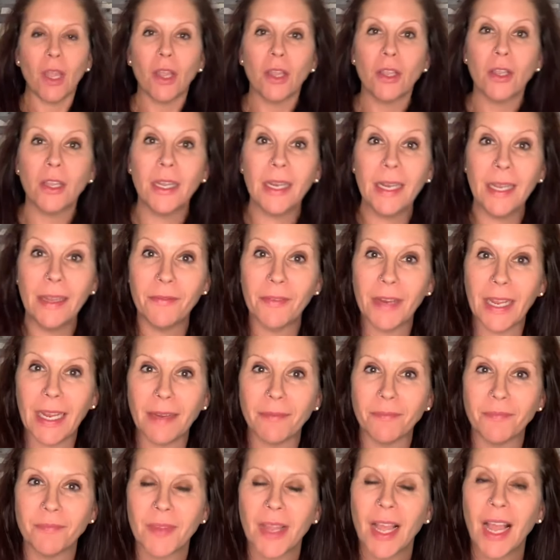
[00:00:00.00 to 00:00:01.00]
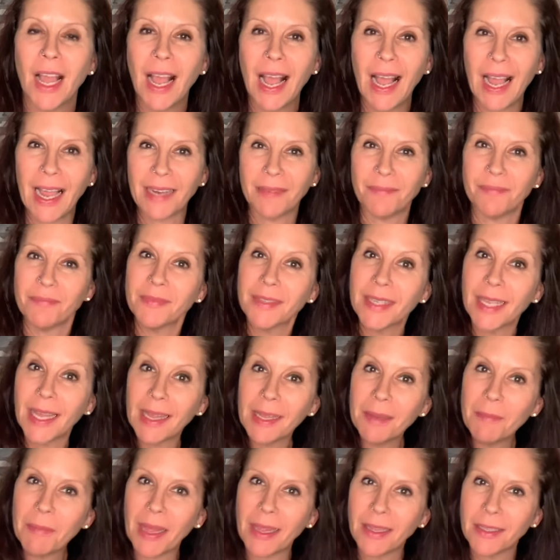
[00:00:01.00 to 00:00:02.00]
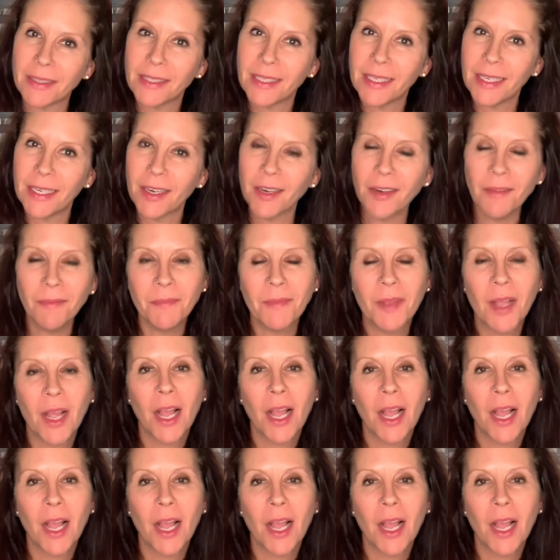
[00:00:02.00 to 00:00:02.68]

Good evening. Hi, Kelly Mallinson here.